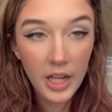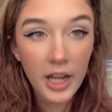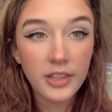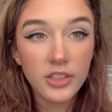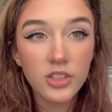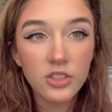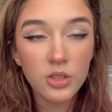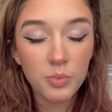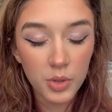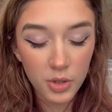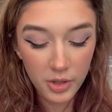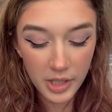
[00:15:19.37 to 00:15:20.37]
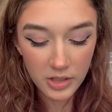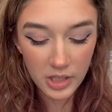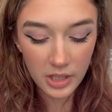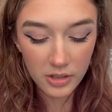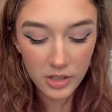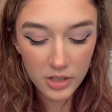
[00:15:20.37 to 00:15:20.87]
And this is the
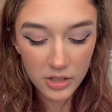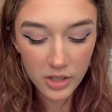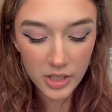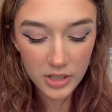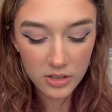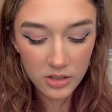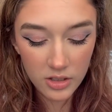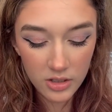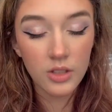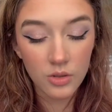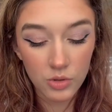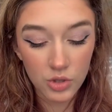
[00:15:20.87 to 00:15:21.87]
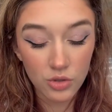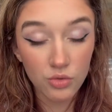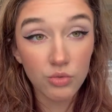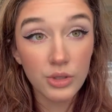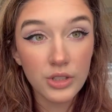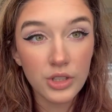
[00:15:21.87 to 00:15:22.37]
Pearlescent Glitter Gloss, which is
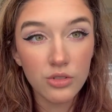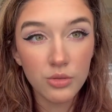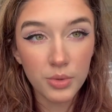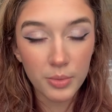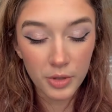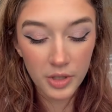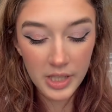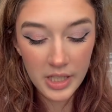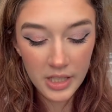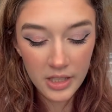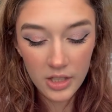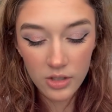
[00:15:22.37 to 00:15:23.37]
really super pretty.